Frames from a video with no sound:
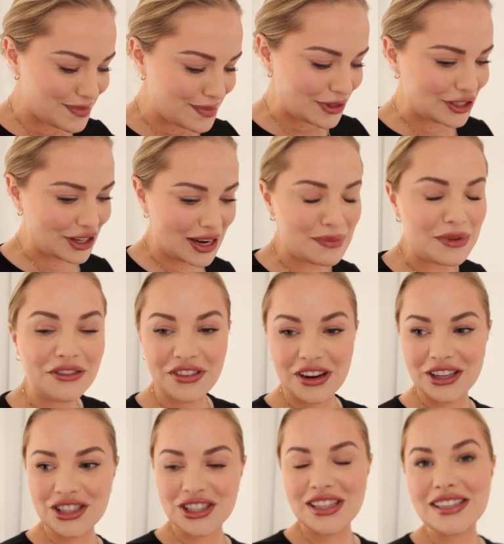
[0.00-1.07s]
But yeah, let me
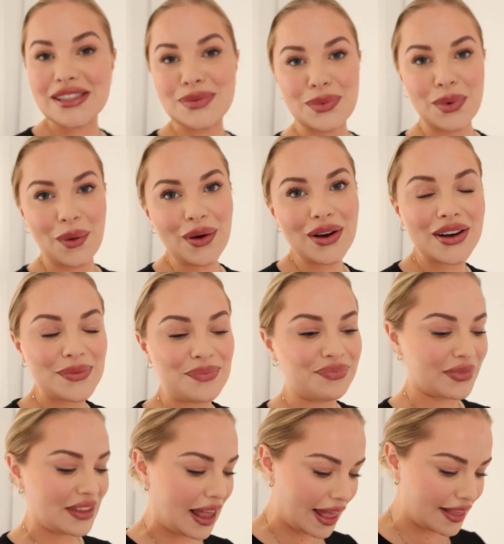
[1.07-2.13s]
finish this walk
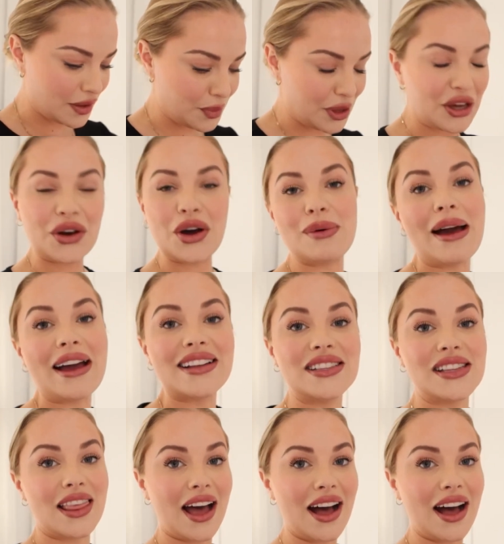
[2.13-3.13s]
and then we can go back into the